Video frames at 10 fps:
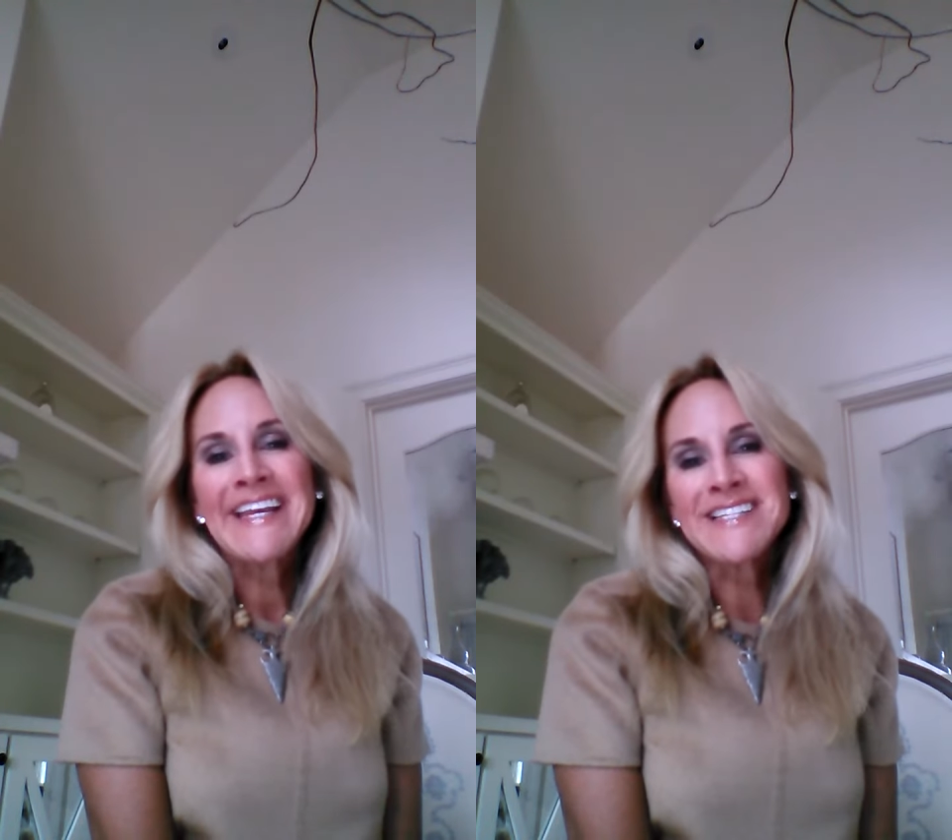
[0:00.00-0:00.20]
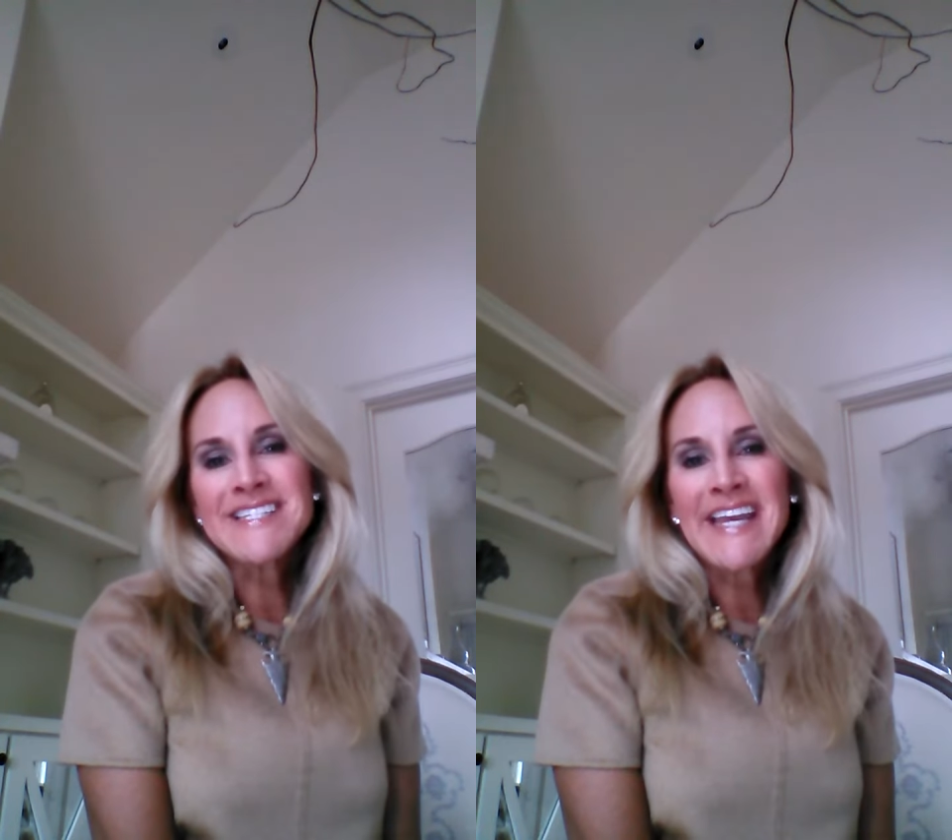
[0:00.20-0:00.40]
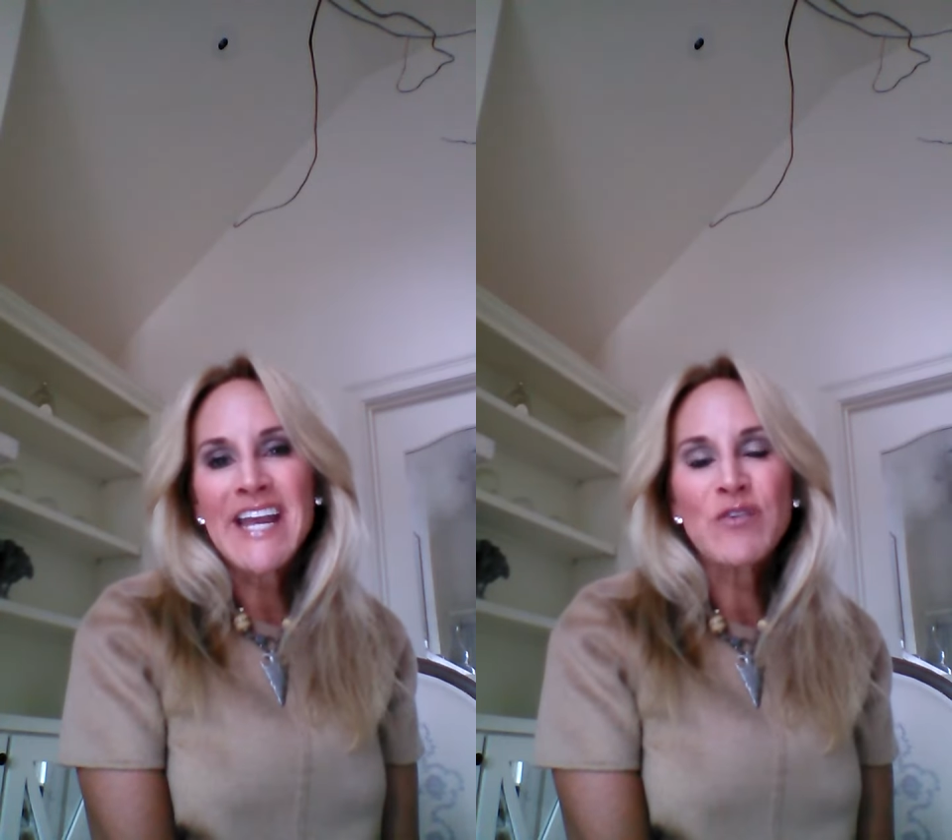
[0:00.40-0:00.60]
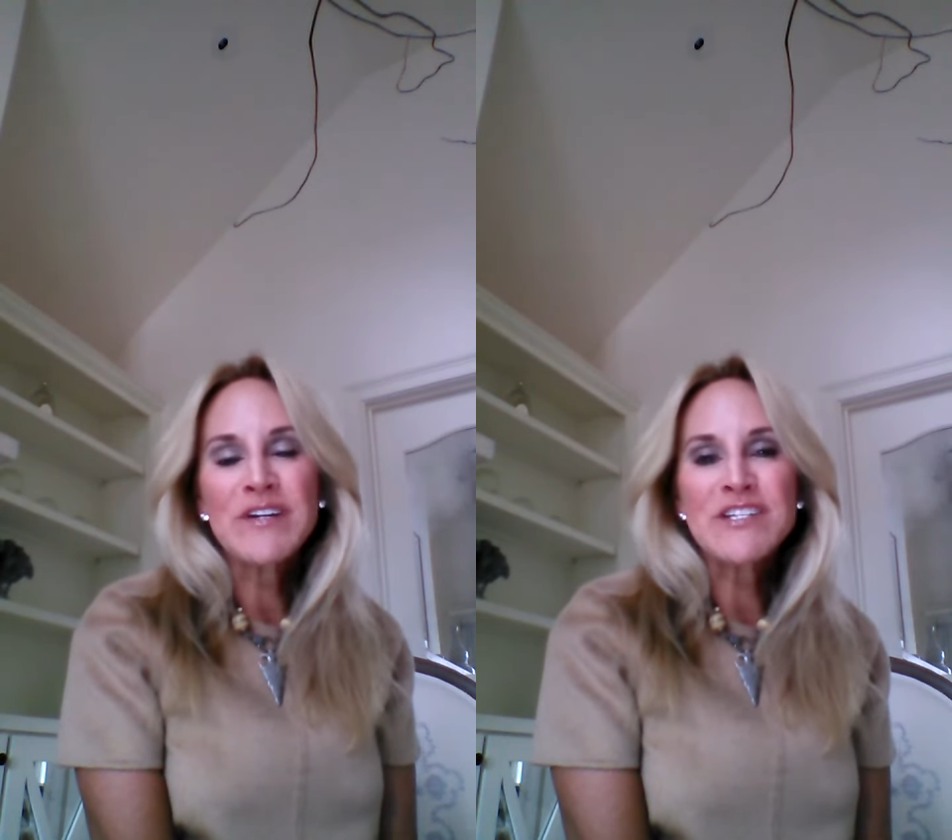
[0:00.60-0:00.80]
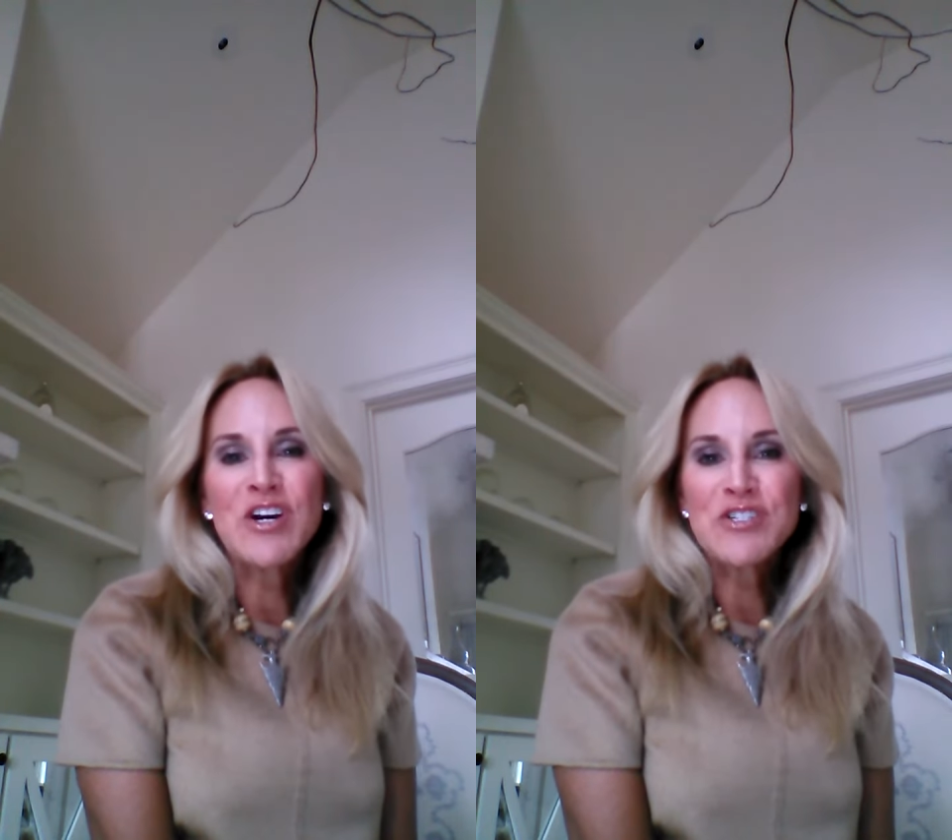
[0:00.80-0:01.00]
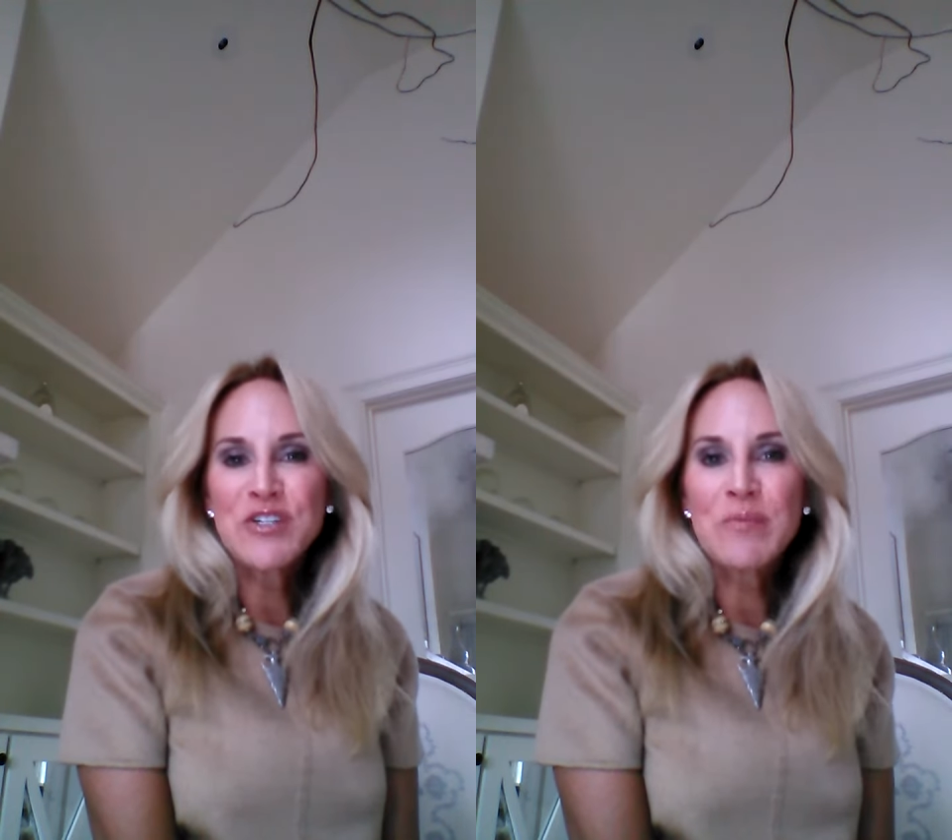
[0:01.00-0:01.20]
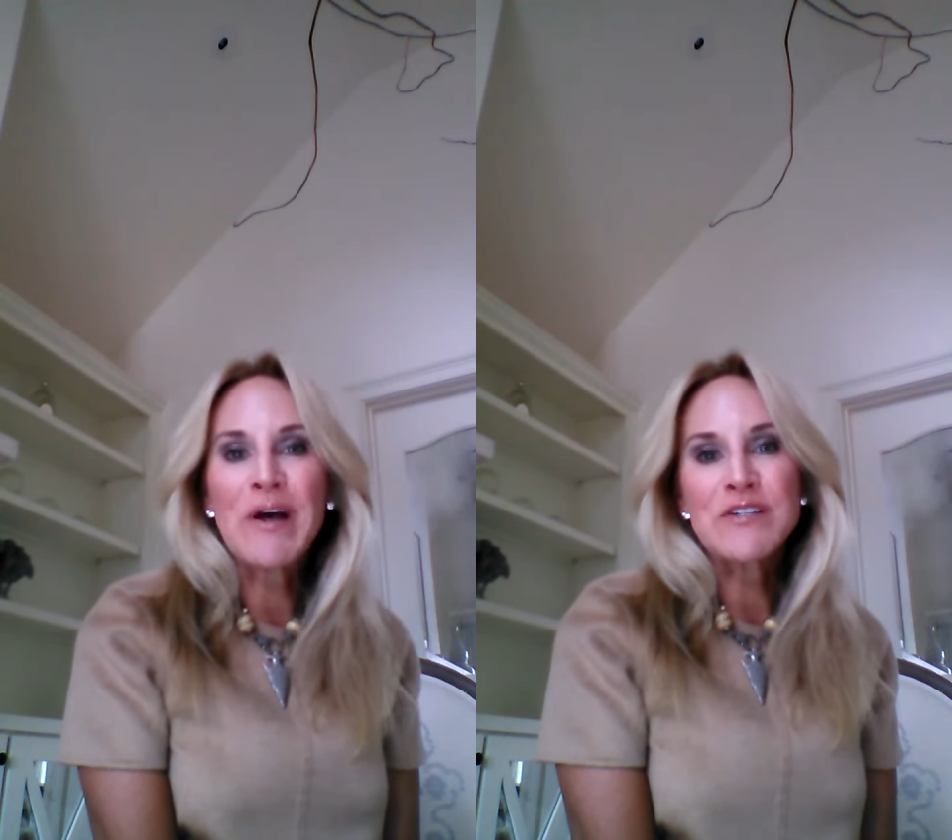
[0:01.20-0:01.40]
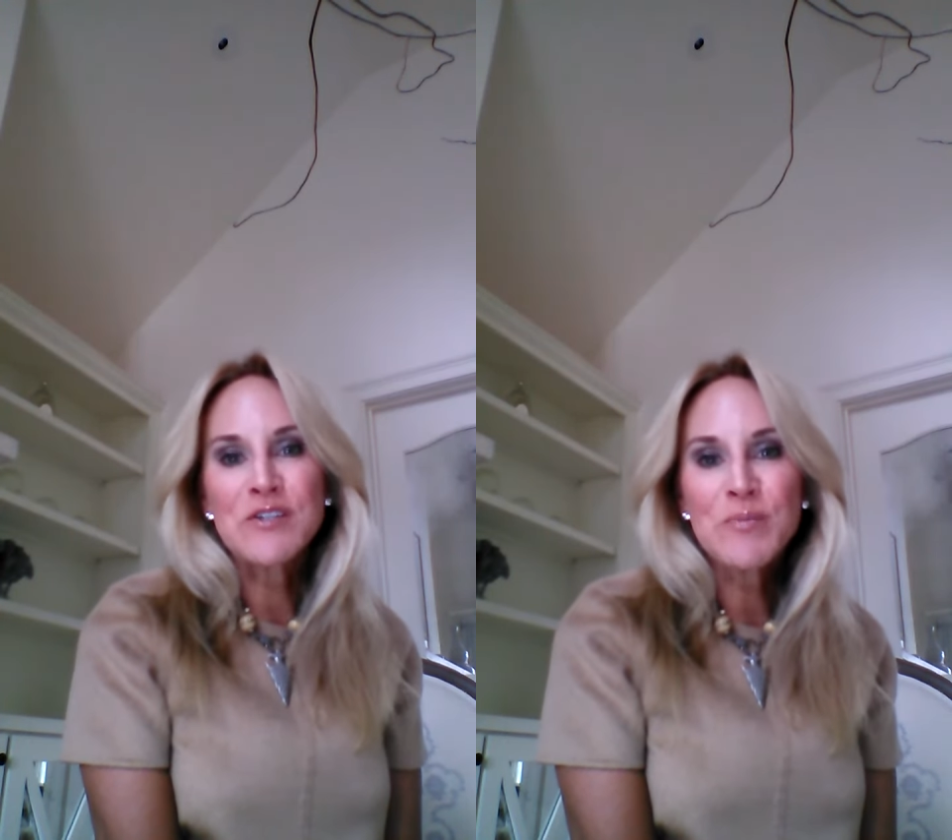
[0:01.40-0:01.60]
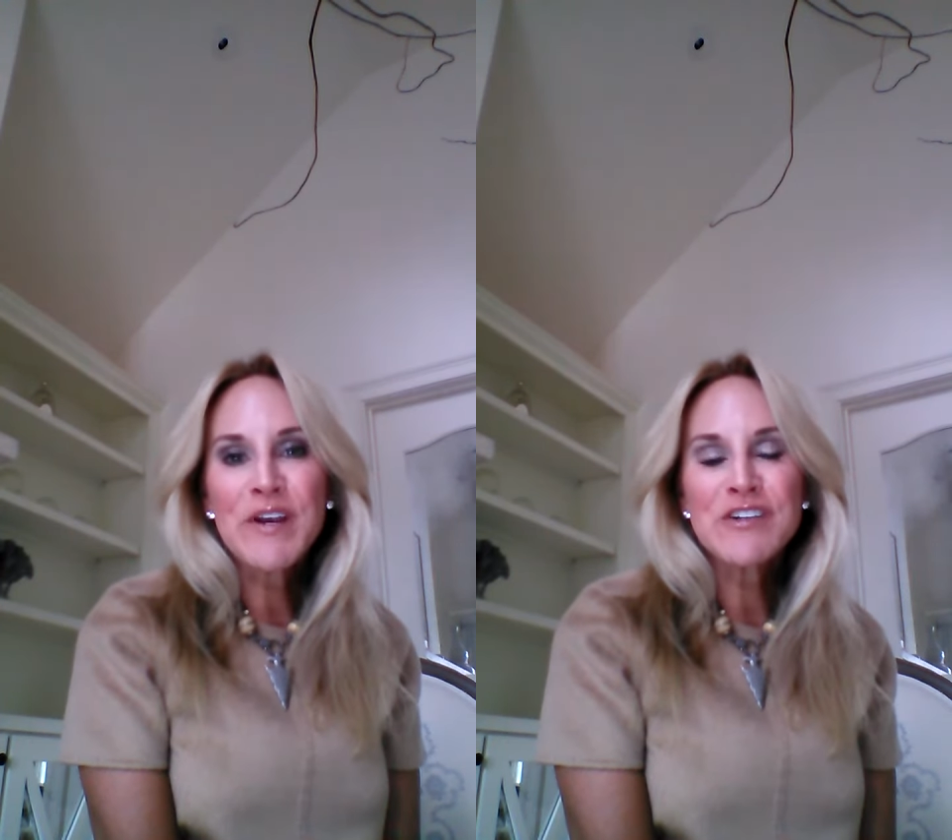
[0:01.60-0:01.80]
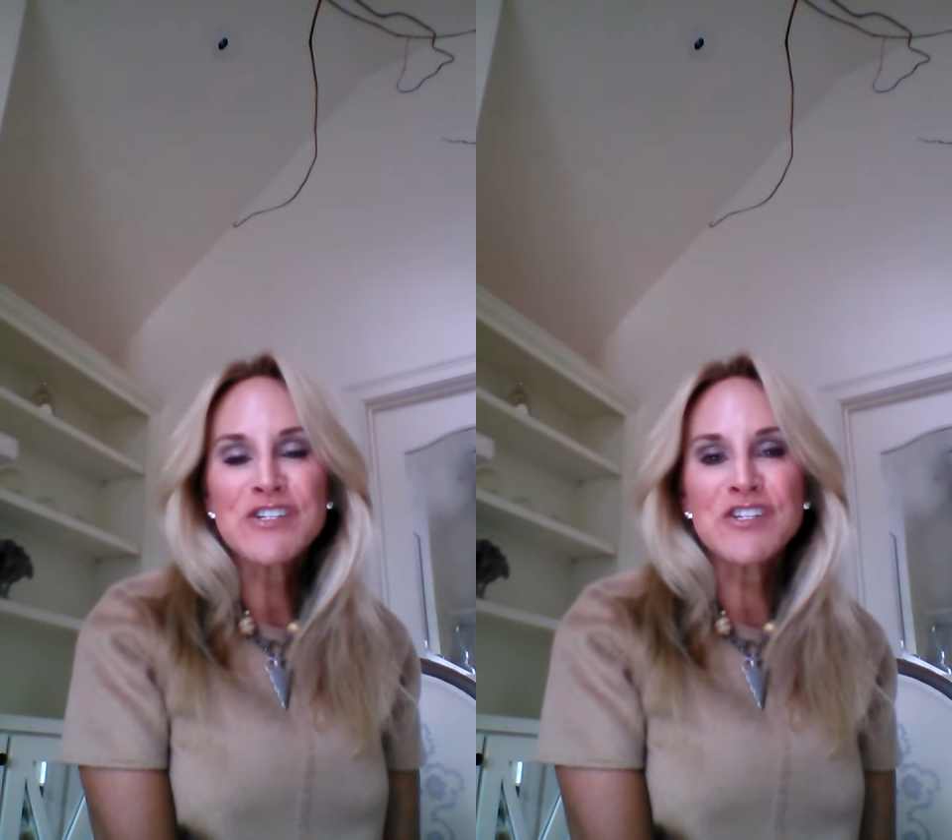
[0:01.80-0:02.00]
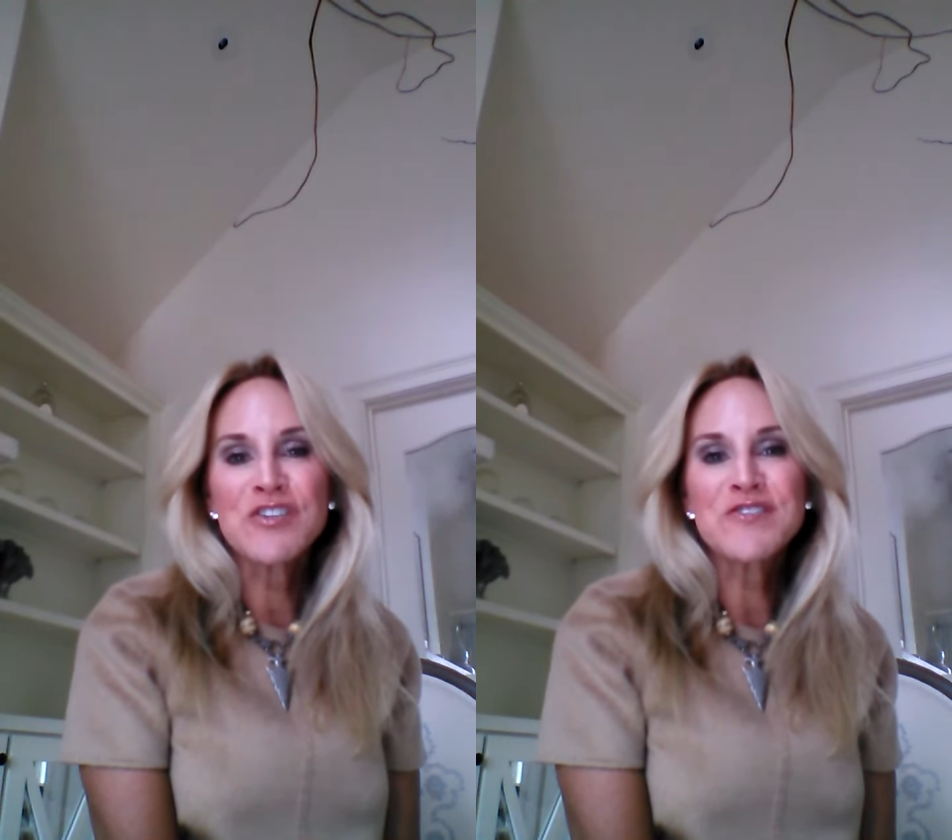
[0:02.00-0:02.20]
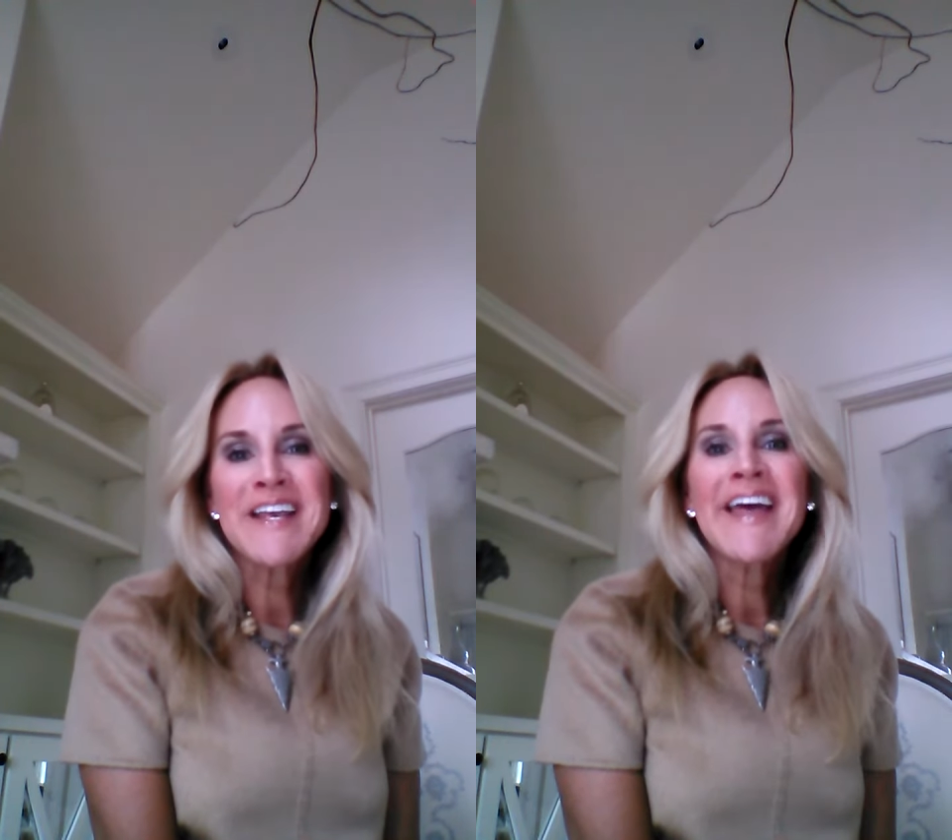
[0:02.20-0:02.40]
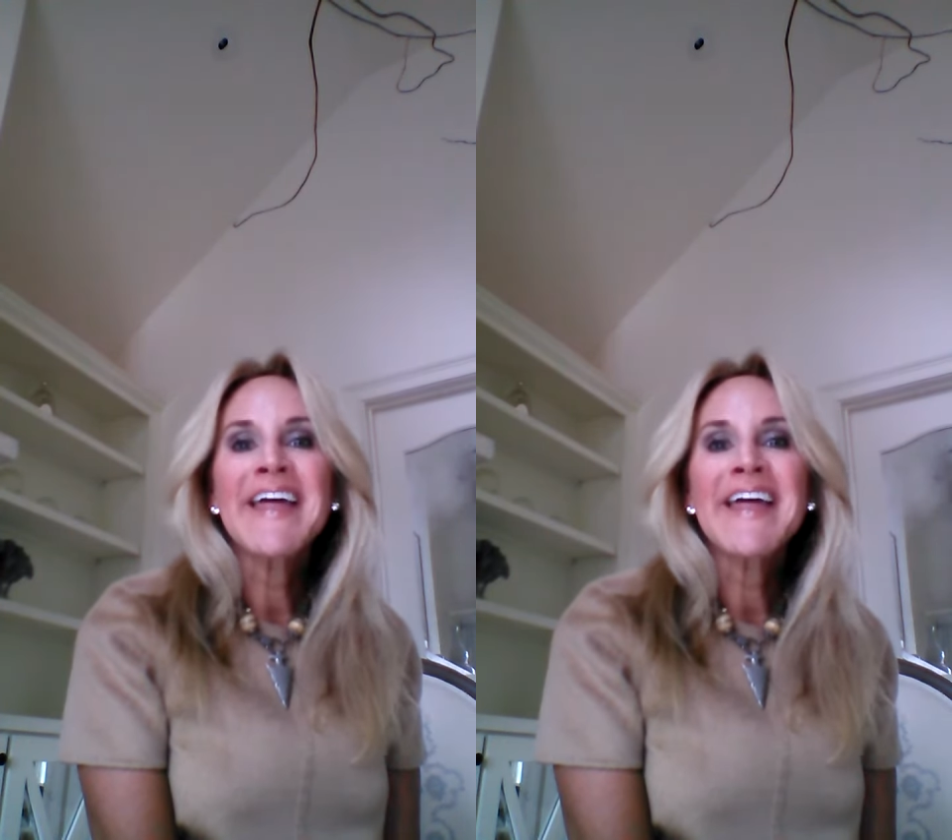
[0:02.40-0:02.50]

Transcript: and today I want to talk to you about two pair of shoes